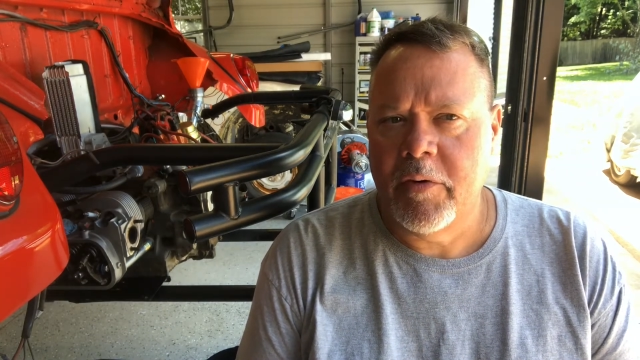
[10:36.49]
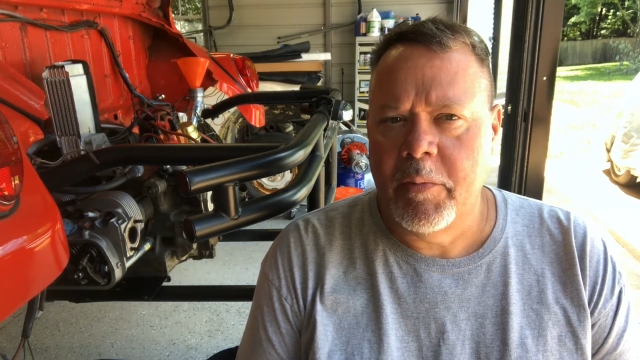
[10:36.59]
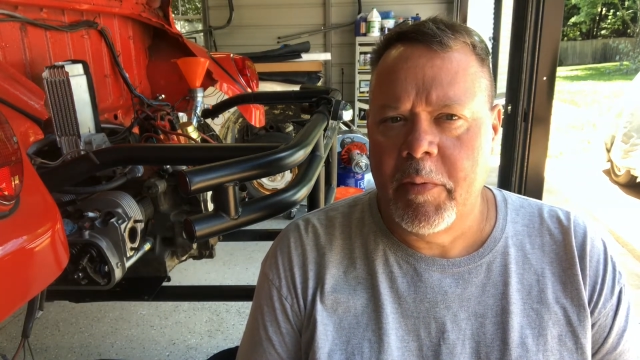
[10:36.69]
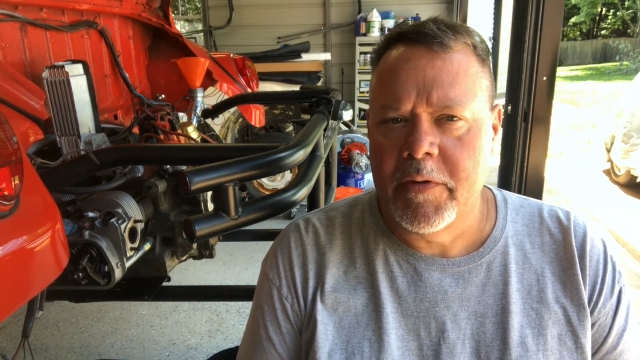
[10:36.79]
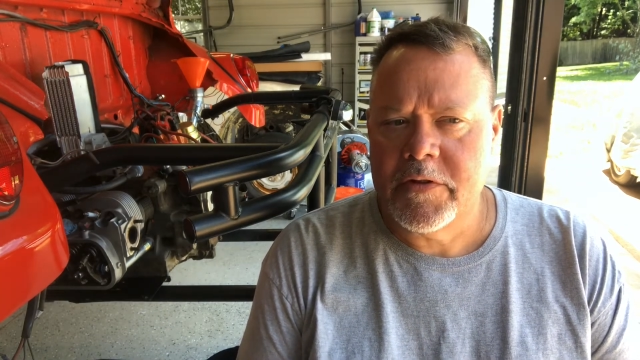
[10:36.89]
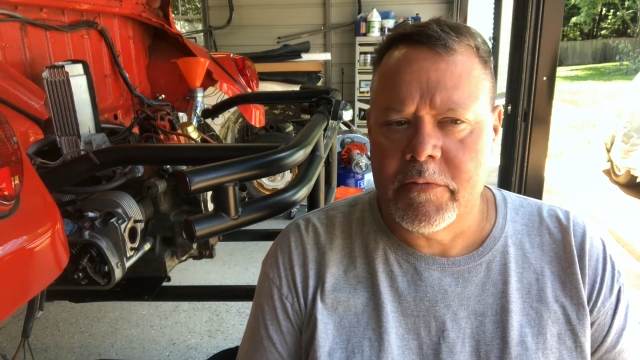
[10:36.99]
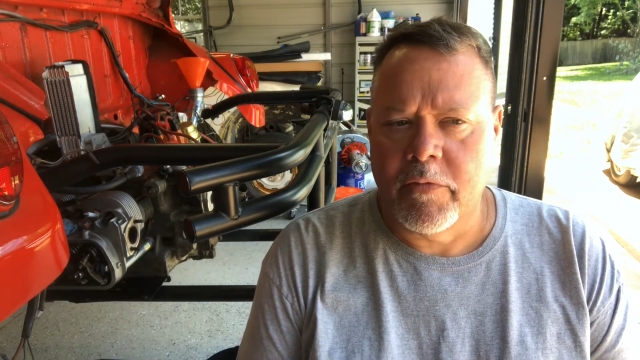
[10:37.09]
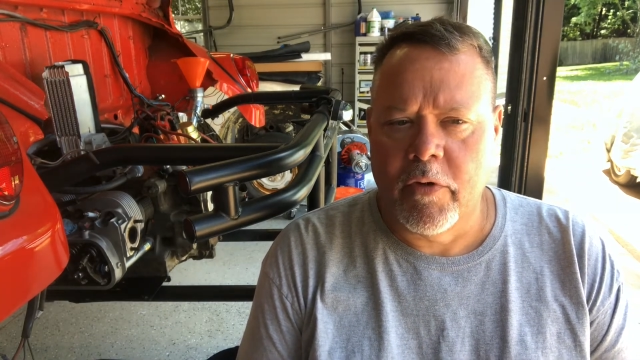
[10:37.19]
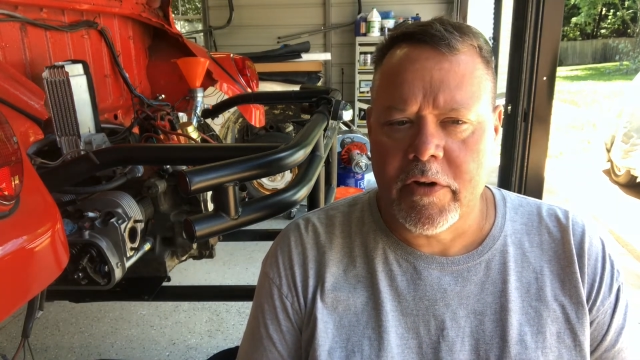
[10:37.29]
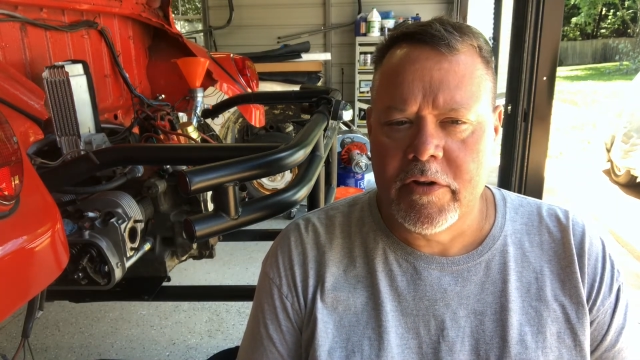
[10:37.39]
putting some
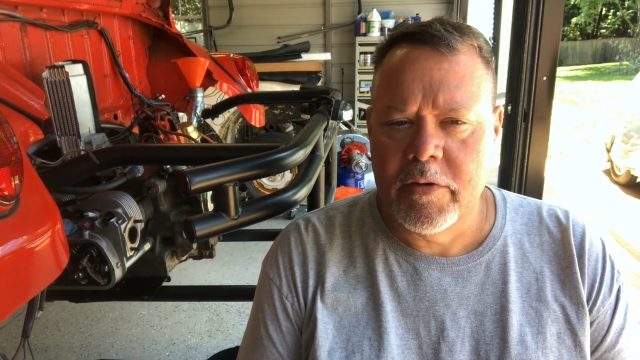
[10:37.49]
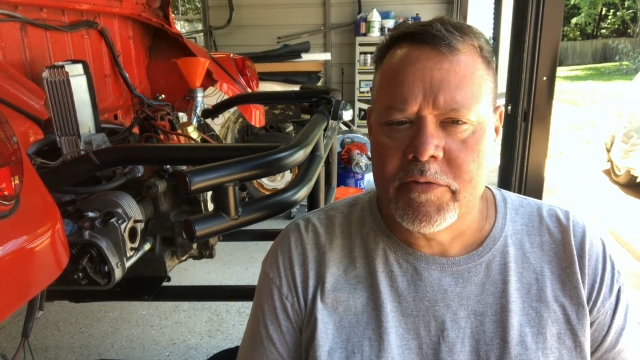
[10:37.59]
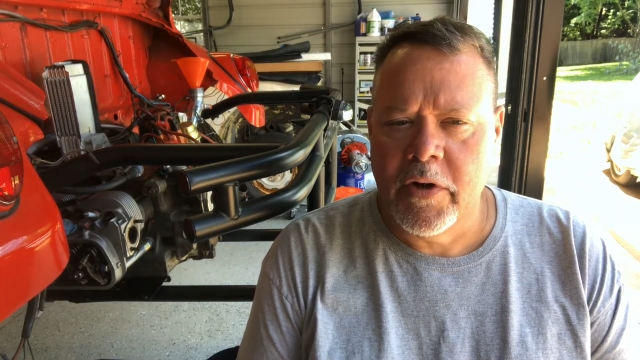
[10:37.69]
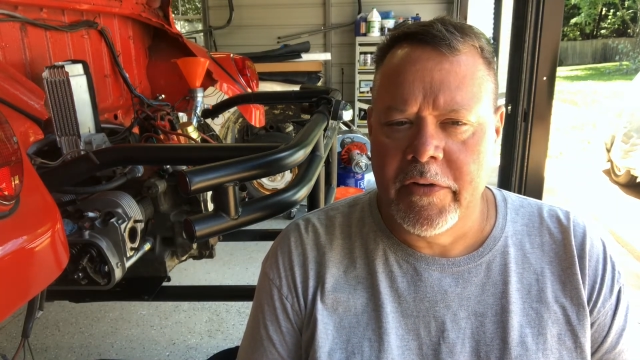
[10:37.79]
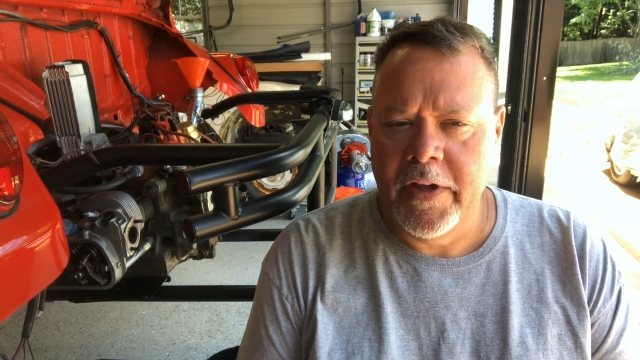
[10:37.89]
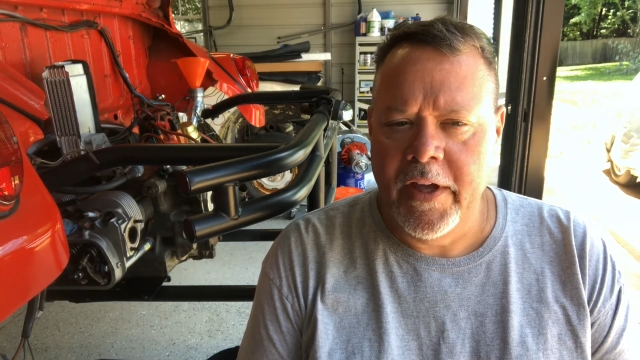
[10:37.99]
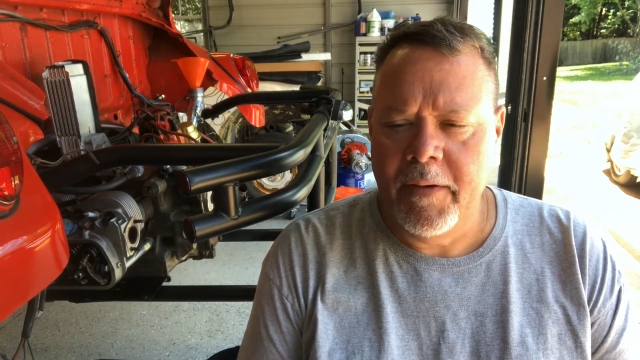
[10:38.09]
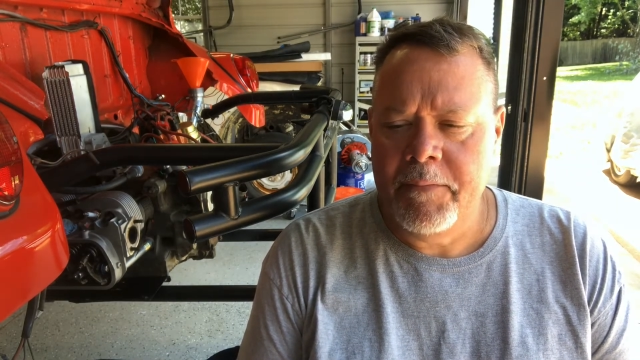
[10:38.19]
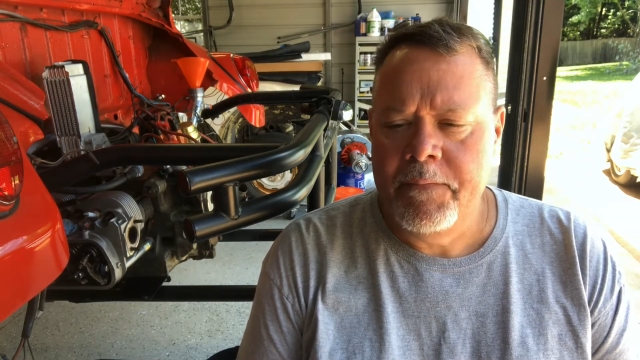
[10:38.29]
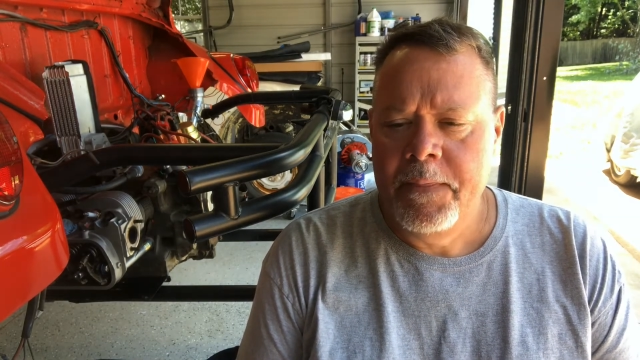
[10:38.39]
fork tubes on
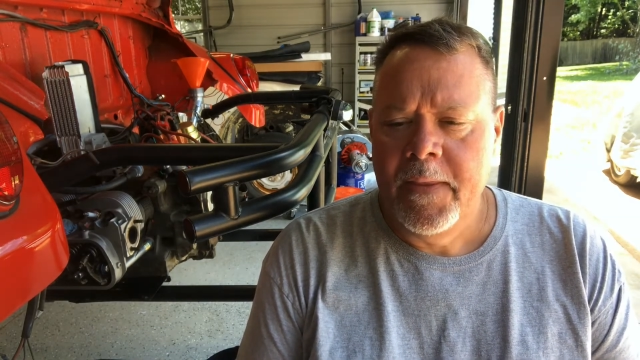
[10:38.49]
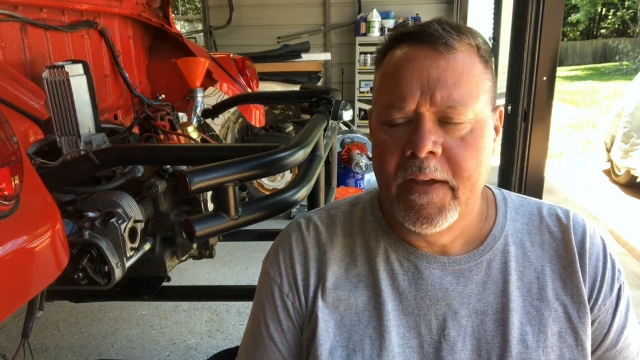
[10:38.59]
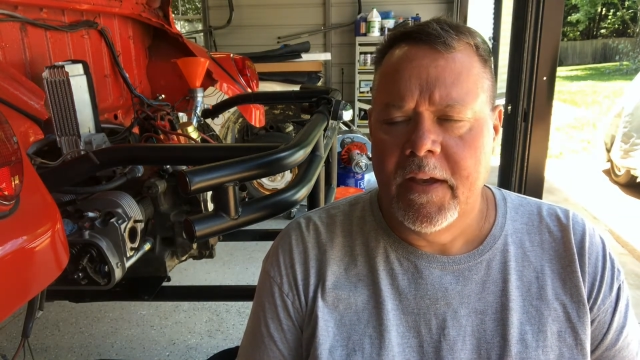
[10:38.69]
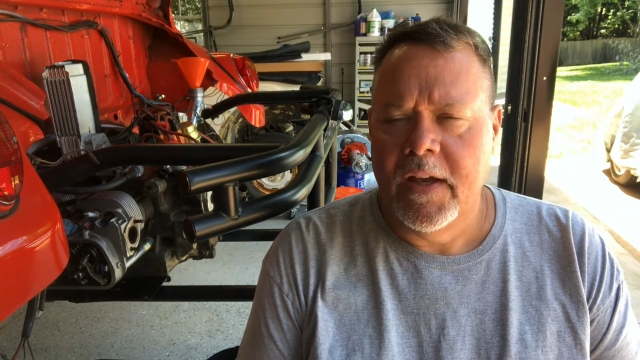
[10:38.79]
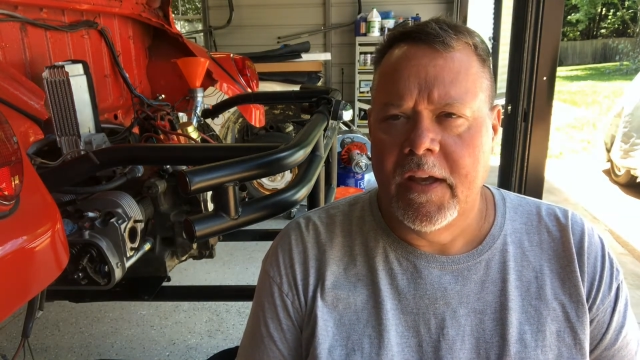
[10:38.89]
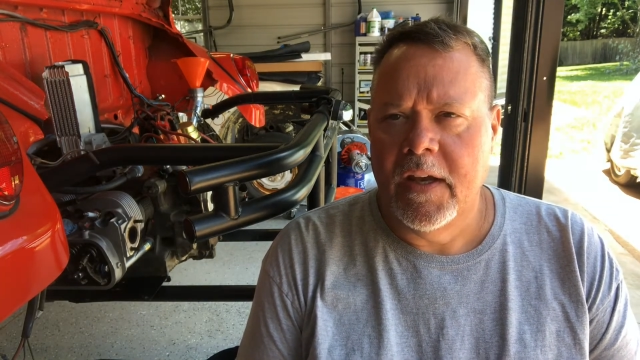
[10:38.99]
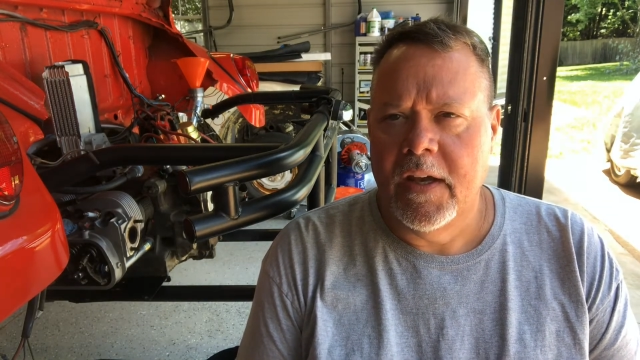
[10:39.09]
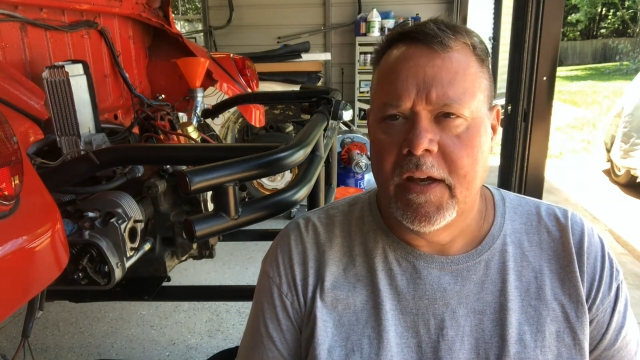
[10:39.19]
it, and